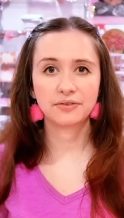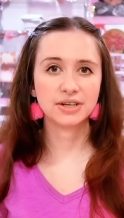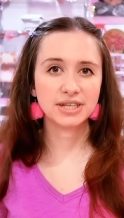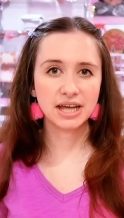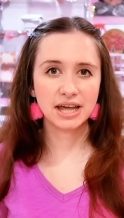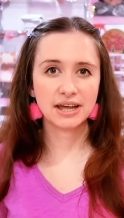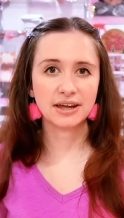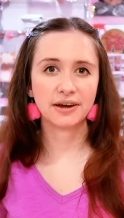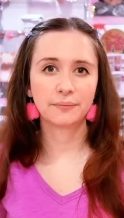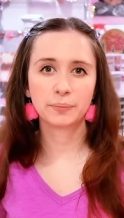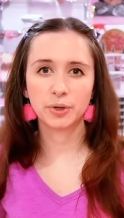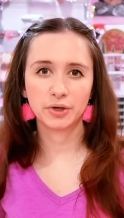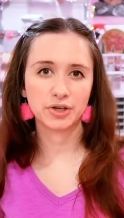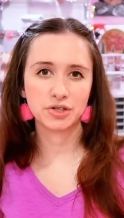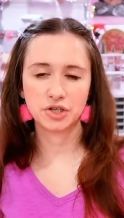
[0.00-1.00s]
everyday
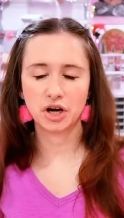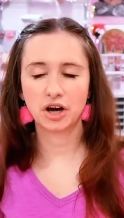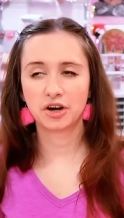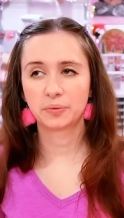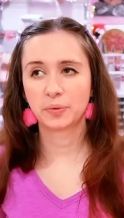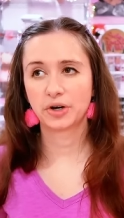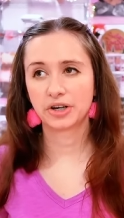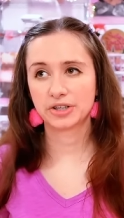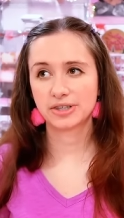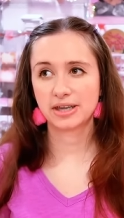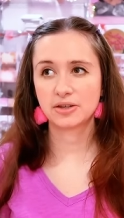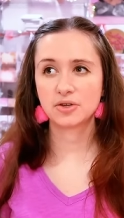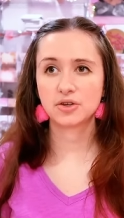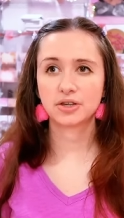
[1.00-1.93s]
bookish artwork that